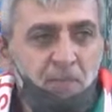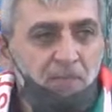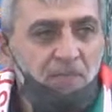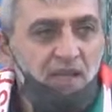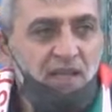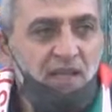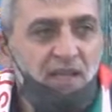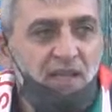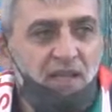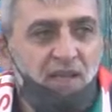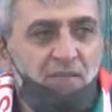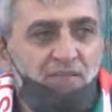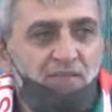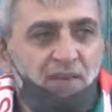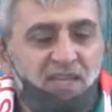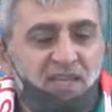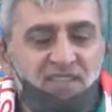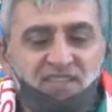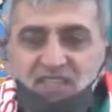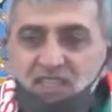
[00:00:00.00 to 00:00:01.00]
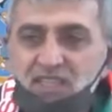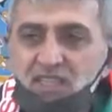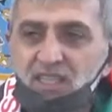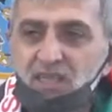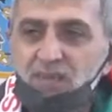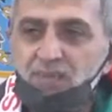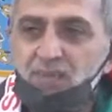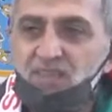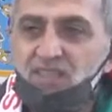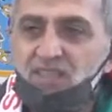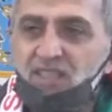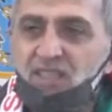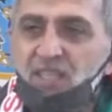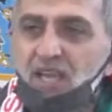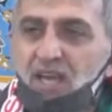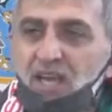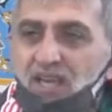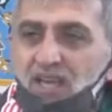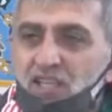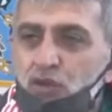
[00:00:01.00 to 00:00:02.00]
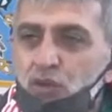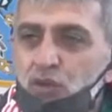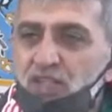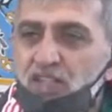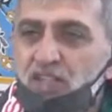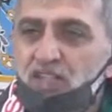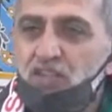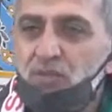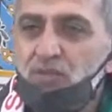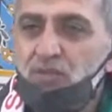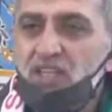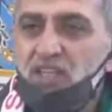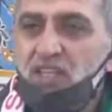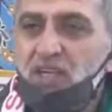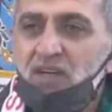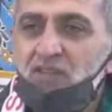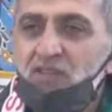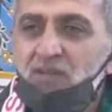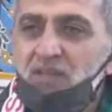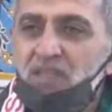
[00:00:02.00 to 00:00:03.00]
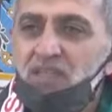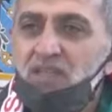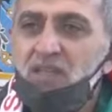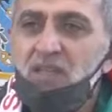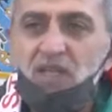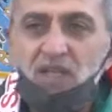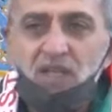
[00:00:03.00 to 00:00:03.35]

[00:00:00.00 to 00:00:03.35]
uh, Palestinian embassy, arranged with the Egyptian government.